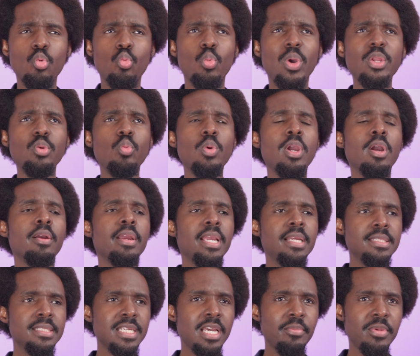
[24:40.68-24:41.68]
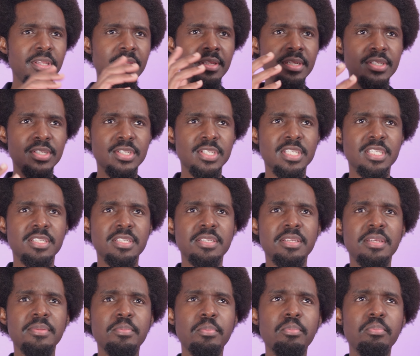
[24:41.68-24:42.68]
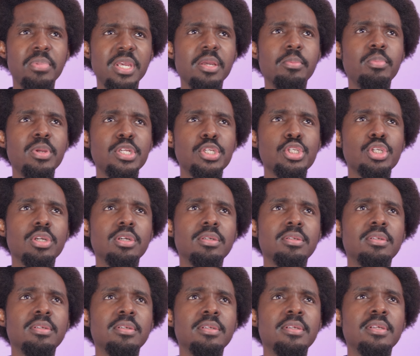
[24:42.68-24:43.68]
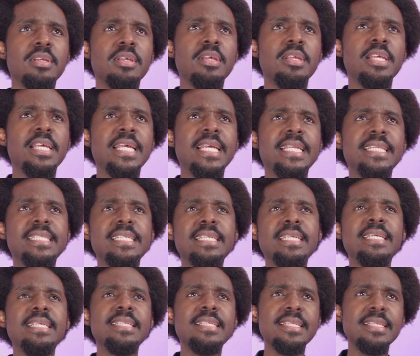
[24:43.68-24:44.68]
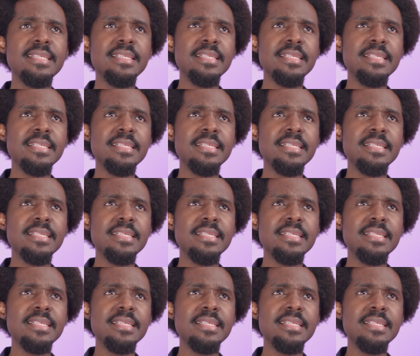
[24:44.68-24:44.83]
when we are examining this big picture, the